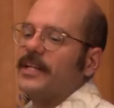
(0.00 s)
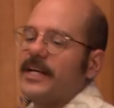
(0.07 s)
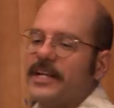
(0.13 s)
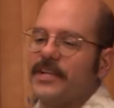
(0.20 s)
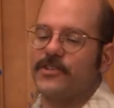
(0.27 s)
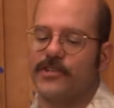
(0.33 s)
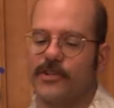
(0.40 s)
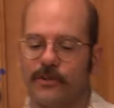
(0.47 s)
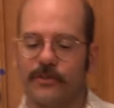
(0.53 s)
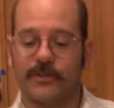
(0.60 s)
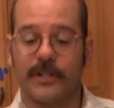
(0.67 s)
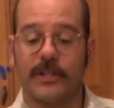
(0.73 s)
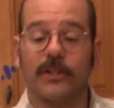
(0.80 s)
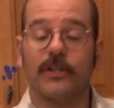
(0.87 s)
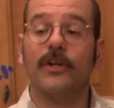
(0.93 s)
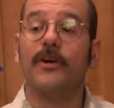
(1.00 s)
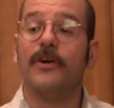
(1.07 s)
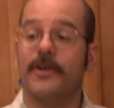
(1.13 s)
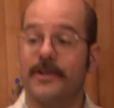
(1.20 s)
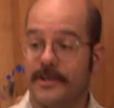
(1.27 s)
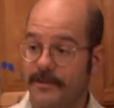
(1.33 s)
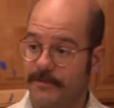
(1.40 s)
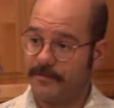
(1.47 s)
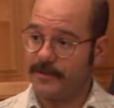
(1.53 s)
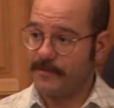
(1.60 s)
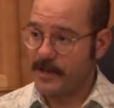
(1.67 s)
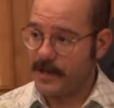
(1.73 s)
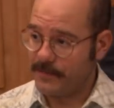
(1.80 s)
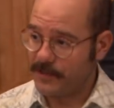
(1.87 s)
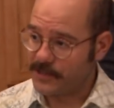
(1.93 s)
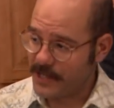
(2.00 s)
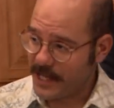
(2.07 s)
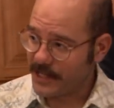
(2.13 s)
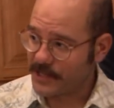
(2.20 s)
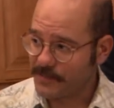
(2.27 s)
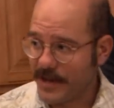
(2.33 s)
letting children learn from their mistakes,